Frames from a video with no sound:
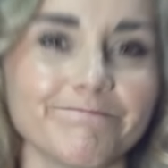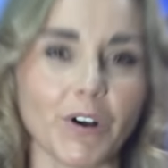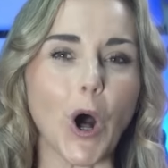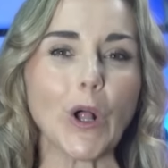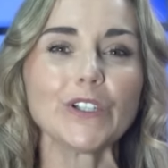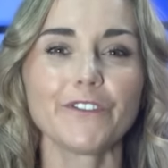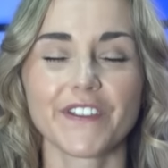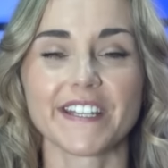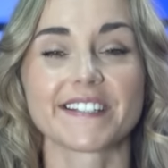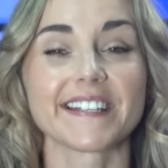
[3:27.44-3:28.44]
all of
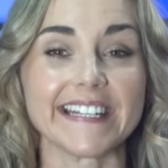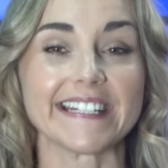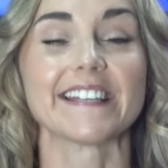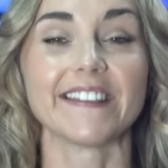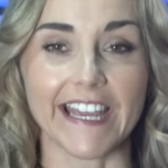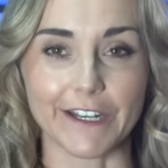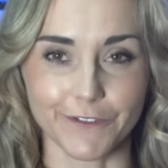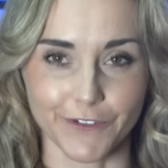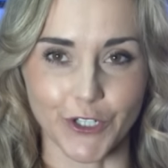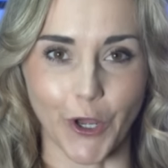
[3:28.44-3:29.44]
this isn't the end
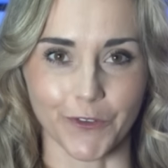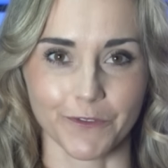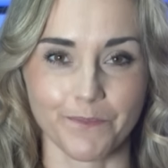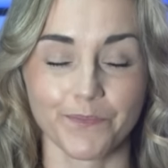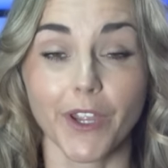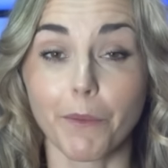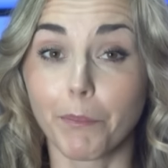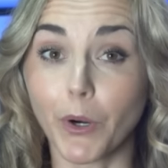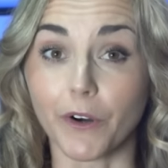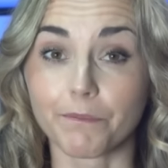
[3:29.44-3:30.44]
for Ton,
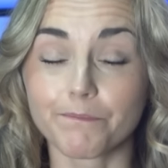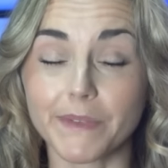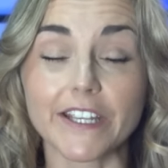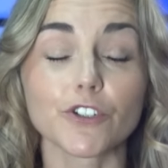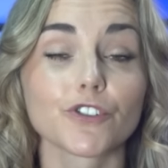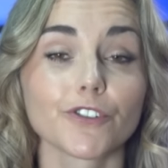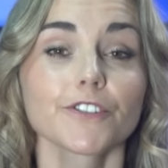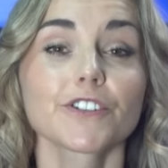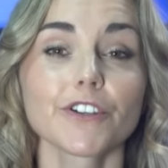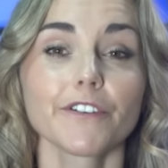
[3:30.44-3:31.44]
but it should
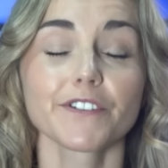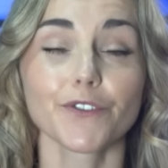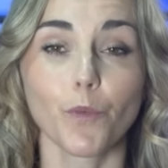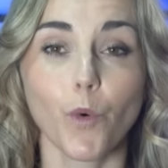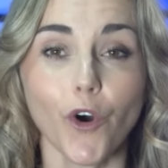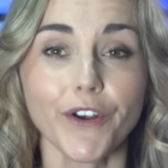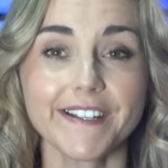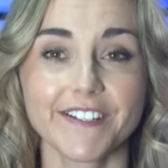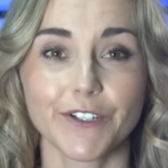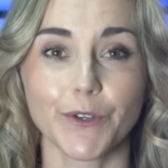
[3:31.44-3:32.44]
serve as a
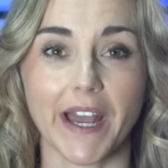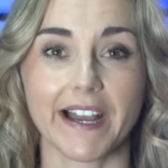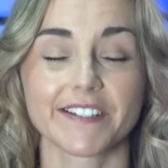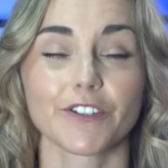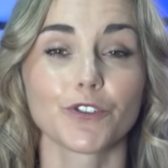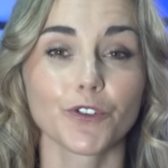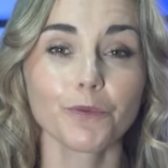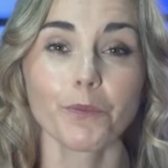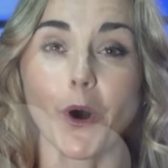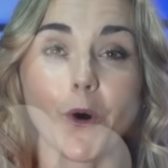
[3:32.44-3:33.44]
warning to you guys that you
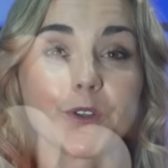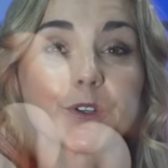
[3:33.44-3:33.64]
shouldn't put all your